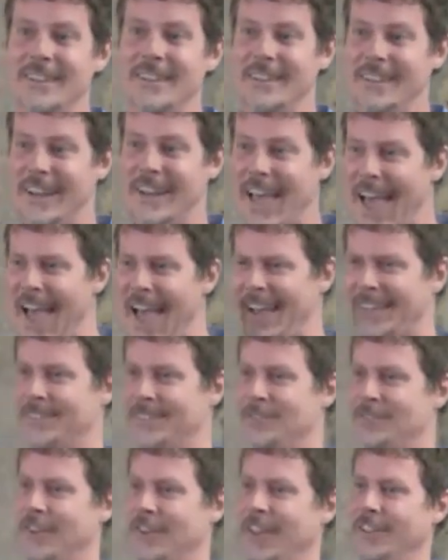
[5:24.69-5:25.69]
it
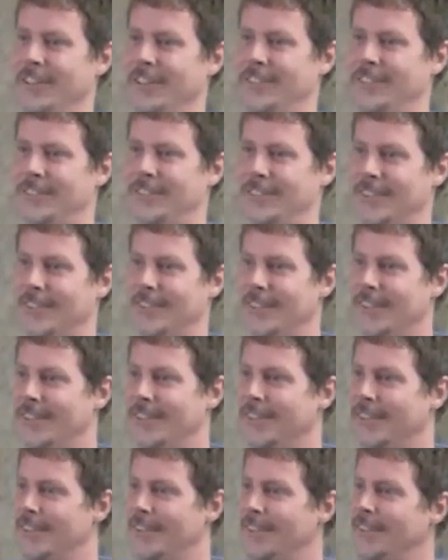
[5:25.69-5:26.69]
activates
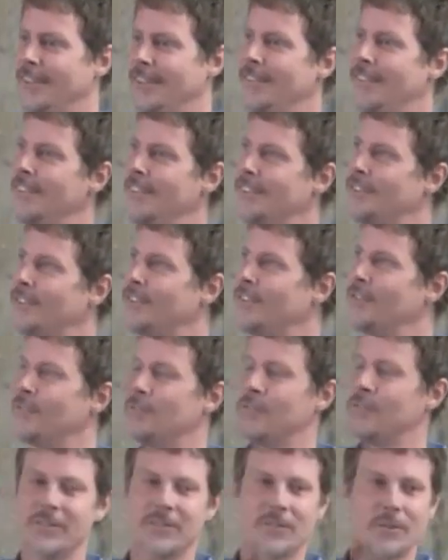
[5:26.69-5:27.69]
this
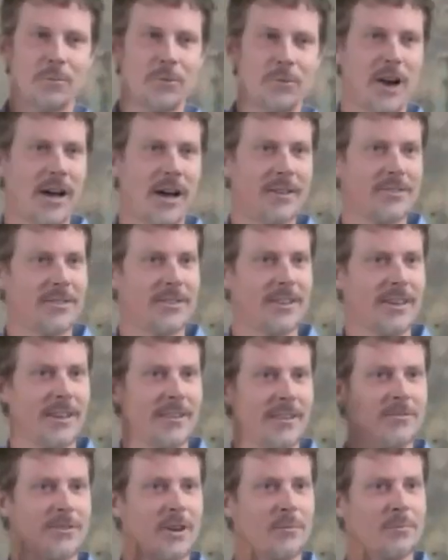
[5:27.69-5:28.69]

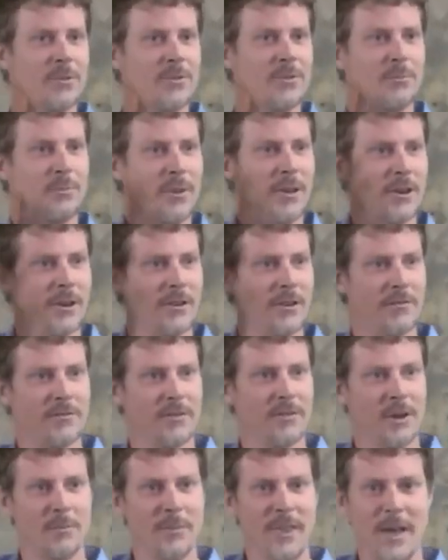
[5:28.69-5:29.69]
reciprocity from spirit,
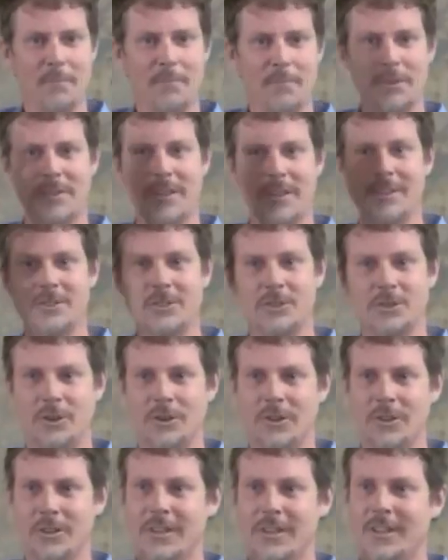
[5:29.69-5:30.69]
from that
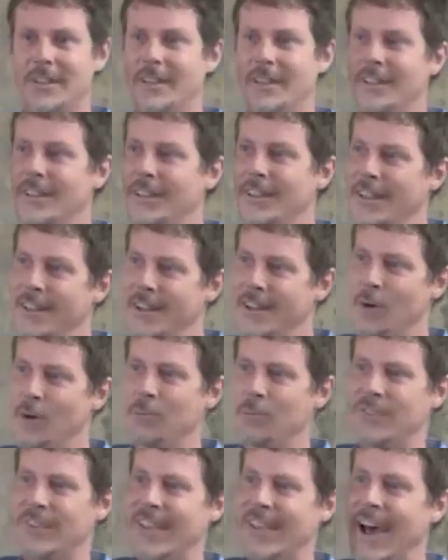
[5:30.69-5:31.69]
potential, and
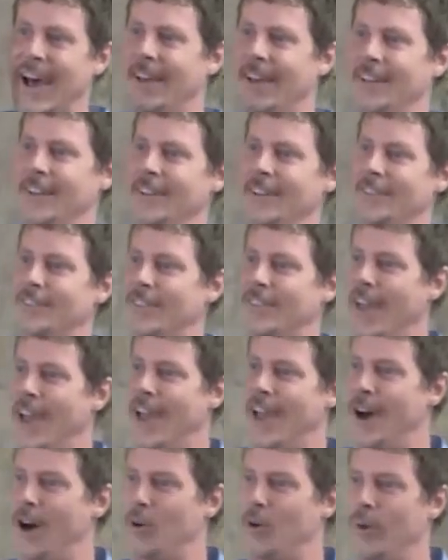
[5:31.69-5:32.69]
helps guide us to
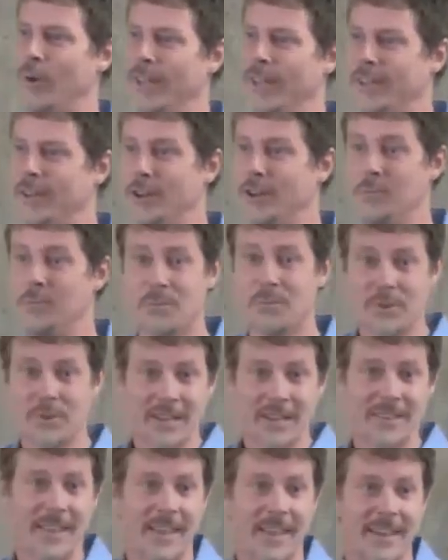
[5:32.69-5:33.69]
how we could
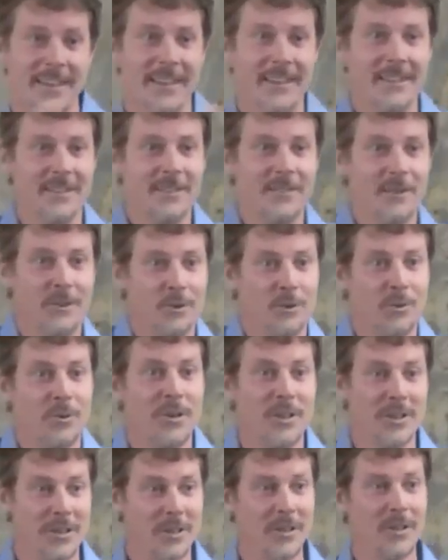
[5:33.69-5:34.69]
bring that into
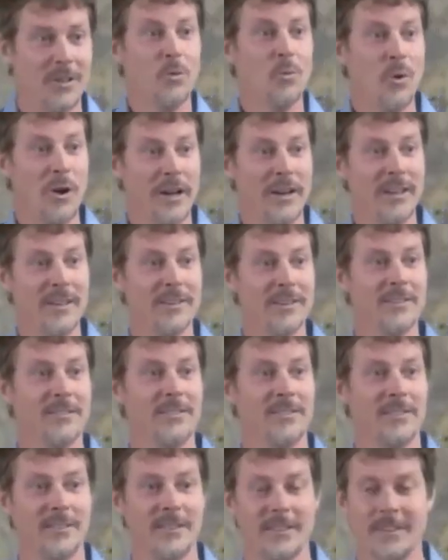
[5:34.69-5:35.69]
what
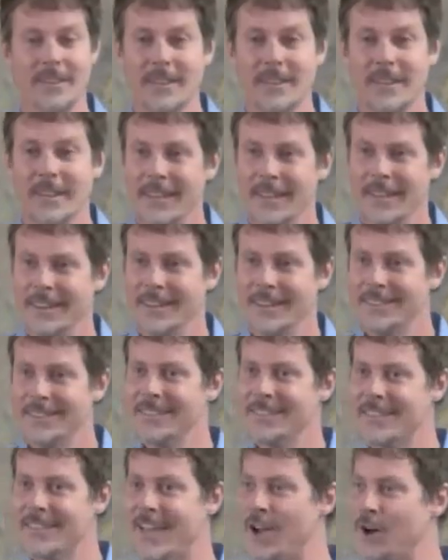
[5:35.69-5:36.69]
is. And
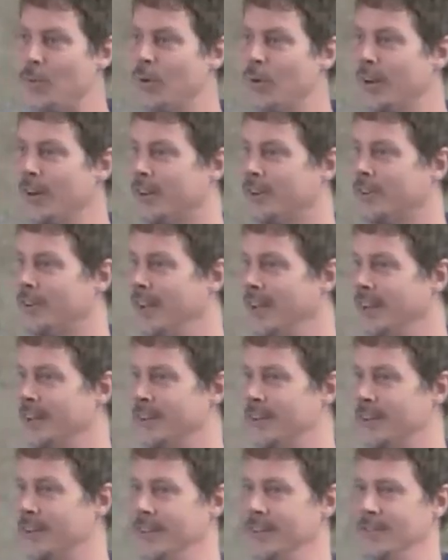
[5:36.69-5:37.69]
isn't that what a
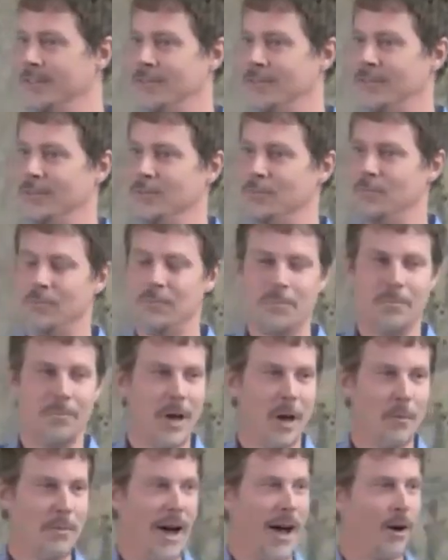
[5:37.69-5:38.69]
creator is
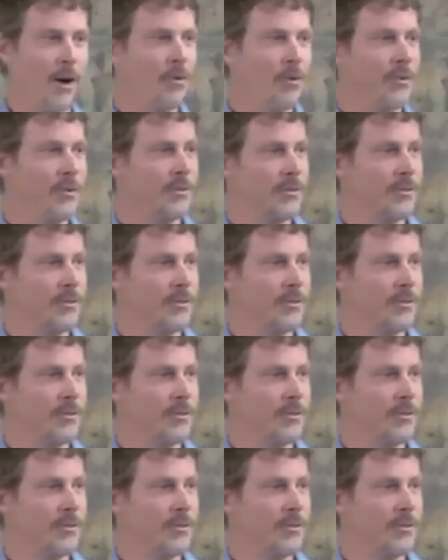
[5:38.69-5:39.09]
about?